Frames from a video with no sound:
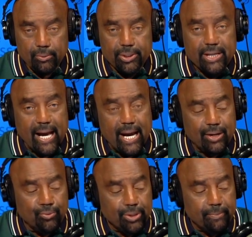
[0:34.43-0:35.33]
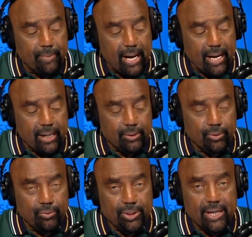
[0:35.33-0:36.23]
We gotta
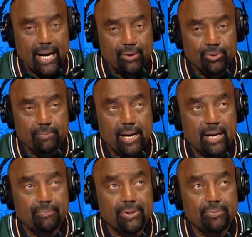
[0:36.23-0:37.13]
remind